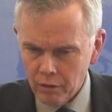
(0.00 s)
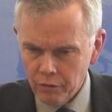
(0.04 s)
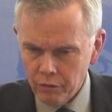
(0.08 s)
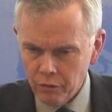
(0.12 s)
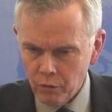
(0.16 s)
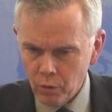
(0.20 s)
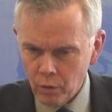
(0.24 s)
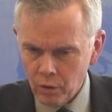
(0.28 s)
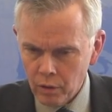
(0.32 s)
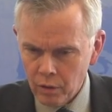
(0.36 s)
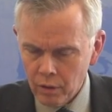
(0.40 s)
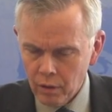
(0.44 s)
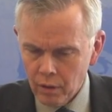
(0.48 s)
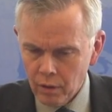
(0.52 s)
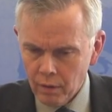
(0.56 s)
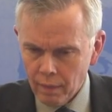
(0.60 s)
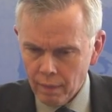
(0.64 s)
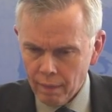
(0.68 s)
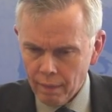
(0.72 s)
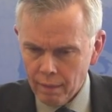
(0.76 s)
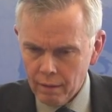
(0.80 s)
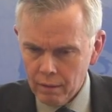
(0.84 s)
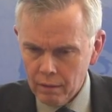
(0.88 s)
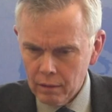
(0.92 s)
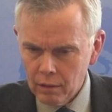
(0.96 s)
for
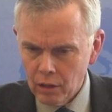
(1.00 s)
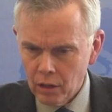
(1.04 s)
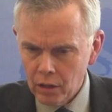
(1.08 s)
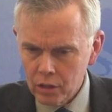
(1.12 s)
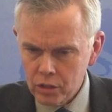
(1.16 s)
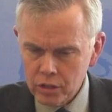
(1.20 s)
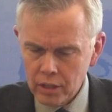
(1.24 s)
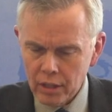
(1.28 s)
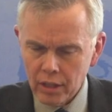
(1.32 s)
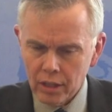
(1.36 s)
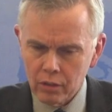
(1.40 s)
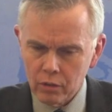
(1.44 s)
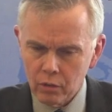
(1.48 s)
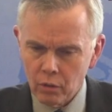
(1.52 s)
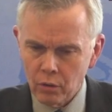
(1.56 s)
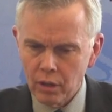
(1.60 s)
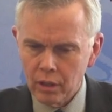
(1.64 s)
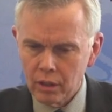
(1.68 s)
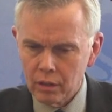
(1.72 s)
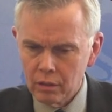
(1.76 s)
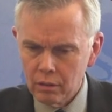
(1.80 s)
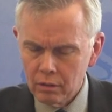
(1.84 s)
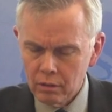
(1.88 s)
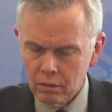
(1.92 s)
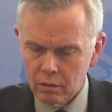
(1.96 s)
largely
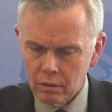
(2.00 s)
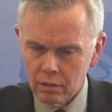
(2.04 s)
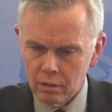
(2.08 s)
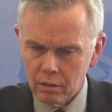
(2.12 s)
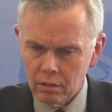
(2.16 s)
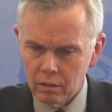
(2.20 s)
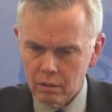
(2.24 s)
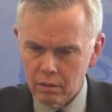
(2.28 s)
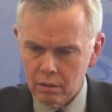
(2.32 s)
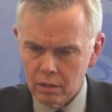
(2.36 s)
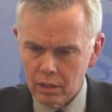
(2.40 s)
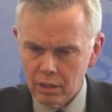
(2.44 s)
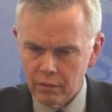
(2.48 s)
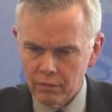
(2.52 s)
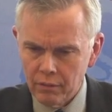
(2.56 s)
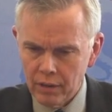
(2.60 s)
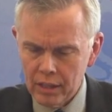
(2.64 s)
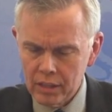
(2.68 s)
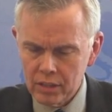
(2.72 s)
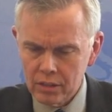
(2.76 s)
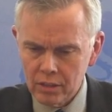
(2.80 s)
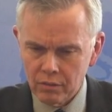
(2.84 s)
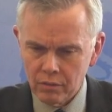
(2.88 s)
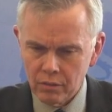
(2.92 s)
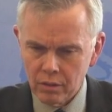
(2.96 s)
ignoring the
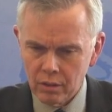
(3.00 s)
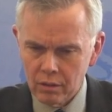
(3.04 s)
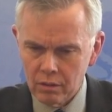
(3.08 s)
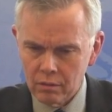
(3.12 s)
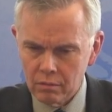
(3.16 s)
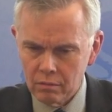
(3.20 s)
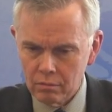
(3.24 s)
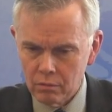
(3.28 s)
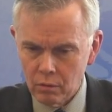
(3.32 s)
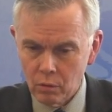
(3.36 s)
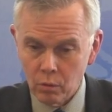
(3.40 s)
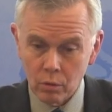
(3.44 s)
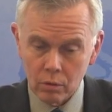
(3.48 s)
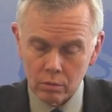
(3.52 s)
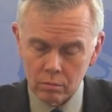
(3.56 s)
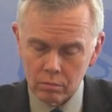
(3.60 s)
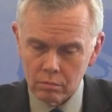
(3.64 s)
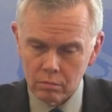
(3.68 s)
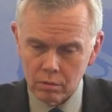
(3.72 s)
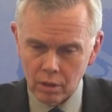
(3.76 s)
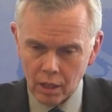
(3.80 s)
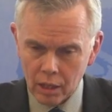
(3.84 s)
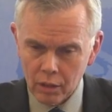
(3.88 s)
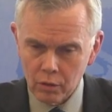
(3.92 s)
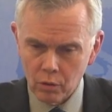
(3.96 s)
advice of the, or
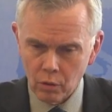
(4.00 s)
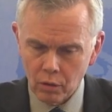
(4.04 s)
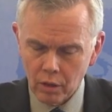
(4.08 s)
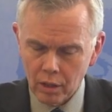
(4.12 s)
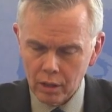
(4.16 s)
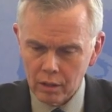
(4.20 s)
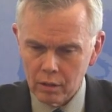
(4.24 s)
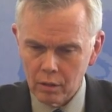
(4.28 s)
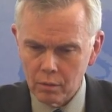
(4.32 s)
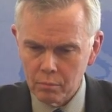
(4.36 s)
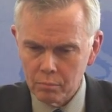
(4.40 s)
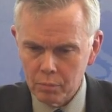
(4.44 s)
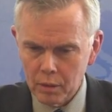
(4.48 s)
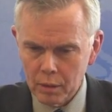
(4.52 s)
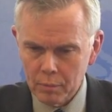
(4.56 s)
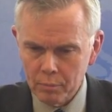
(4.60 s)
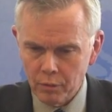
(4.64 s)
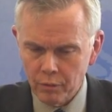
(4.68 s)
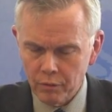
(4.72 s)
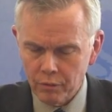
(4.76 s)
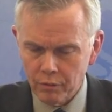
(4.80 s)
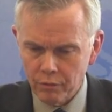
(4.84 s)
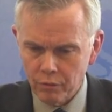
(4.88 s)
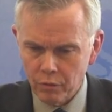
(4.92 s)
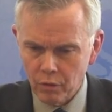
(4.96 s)
ignoring the
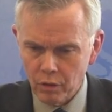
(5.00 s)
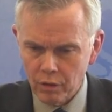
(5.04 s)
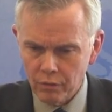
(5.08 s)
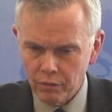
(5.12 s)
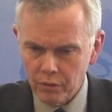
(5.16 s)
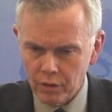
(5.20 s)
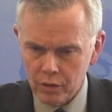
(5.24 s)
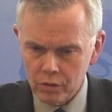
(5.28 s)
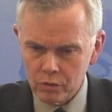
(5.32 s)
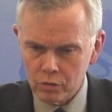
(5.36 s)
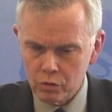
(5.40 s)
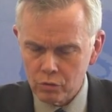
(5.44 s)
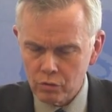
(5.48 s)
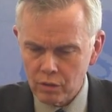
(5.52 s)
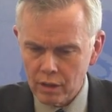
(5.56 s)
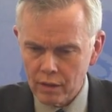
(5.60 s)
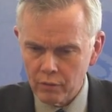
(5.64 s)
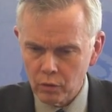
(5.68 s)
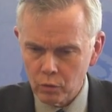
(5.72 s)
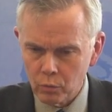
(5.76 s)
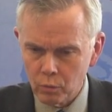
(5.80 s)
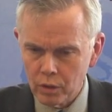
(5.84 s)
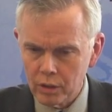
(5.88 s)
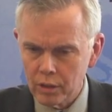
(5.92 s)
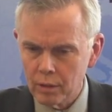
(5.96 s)
people from foreign affairs who
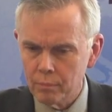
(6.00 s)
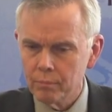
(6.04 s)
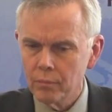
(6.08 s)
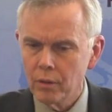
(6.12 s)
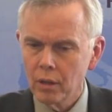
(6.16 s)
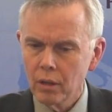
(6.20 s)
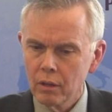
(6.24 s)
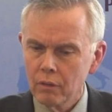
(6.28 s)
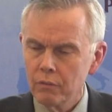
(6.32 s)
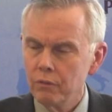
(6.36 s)
traveled with him,